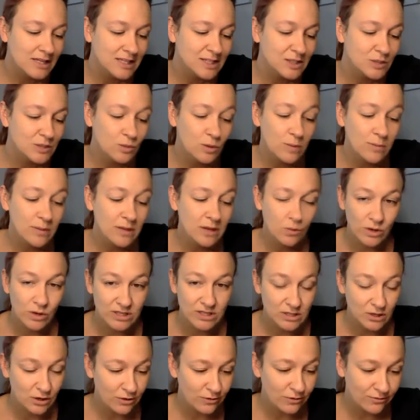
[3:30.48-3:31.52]
Swimming
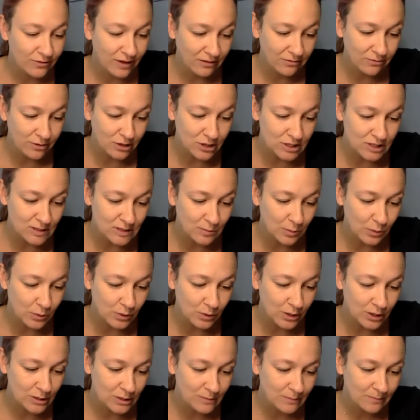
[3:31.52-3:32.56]
was her favorite
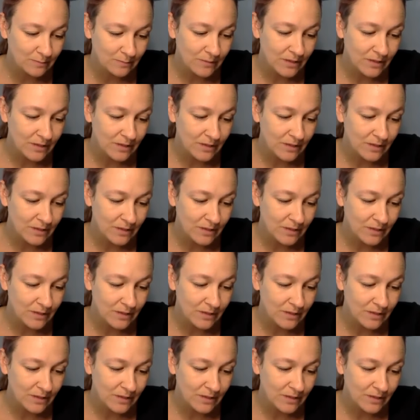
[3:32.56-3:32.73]
sport.